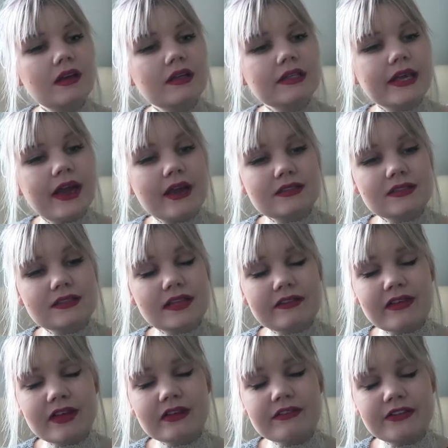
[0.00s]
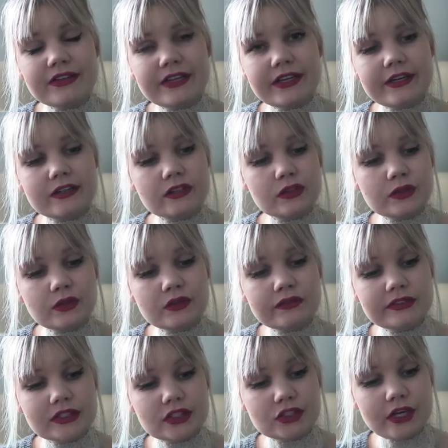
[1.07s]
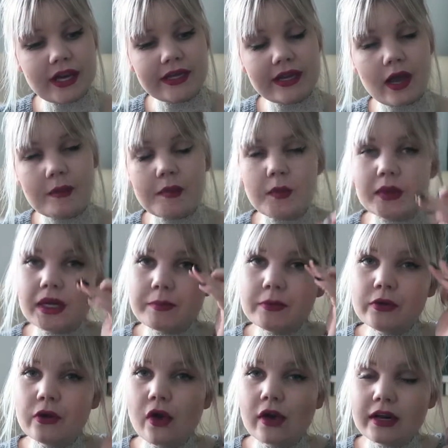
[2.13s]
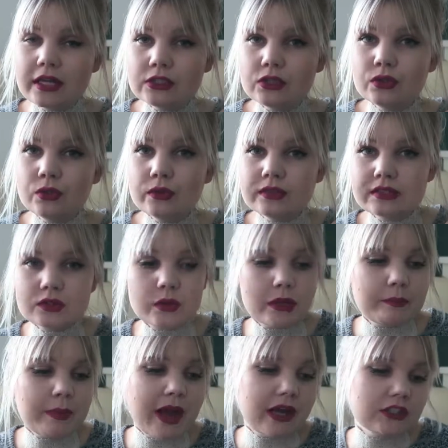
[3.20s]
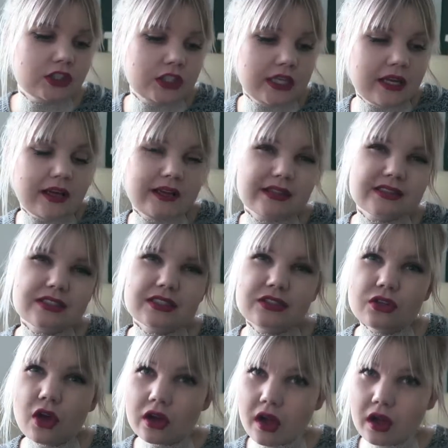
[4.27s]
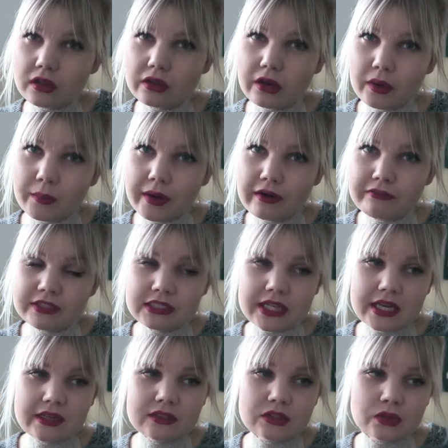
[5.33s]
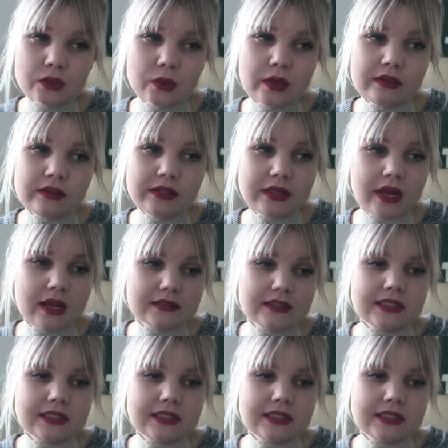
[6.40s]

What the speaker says: Yeah, as I say, I've had it for years, so I don't know if it's drying out, but when I put it on, I do notice it's quite patchy, and it's just not a colour I wear every day, so I think it has